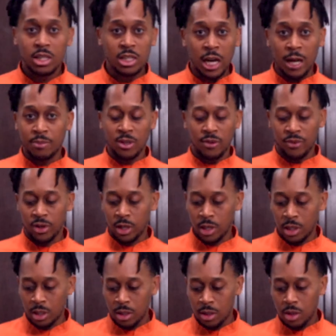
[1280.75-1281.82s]
types
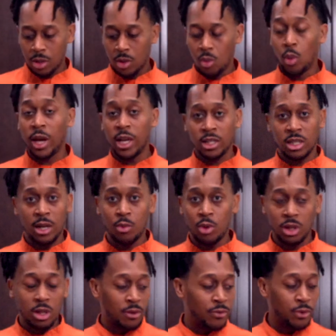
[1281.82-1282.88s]
of ways they
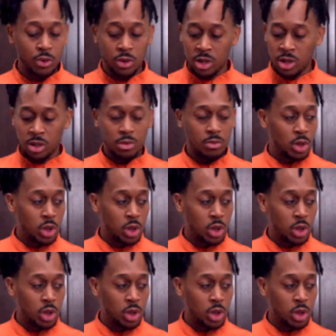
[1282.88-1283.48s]
want their food cooked,